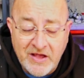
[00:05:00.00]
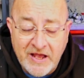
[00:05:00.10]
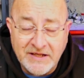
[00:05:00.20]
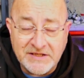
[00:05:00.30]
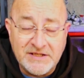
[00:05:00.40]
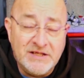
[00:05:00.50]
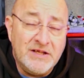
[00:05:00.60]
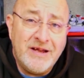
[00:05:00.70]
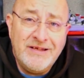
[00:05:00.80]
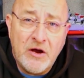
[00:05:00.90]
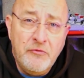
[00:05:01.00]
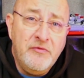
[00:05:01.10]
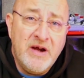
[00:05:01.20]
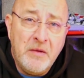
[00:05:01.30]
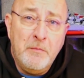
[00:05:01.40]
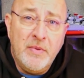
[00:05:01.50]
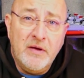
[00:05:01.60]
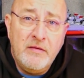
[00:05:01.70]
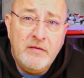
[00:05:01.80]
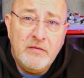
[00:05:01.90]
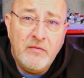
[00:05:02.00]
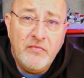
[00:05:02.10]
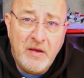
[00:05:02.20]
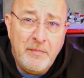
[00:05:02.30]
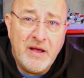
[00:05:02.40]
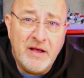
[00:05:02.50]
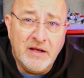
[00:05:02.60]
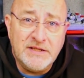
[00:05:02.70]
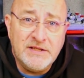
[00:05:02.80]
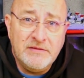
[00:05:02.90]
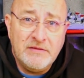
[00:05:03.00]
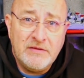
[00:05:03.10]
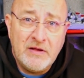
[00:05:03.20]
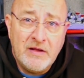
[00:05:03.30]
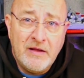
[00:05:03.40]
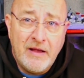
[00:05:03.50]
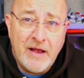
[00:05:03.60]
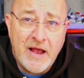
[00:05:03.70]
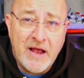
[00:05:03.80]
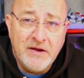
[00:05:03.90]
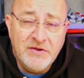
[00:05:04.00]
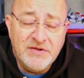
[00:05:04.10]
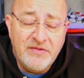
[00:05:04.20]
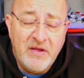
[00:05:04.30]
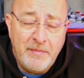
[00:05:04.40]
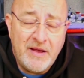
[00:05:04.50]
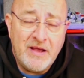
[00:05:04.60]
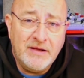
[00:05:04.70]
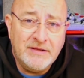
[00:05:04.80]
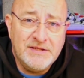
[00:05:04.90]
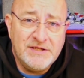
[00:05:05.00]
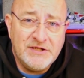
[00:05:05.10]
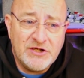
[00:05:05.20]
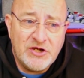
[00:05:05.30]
It's that they don't number their bags. and their bags.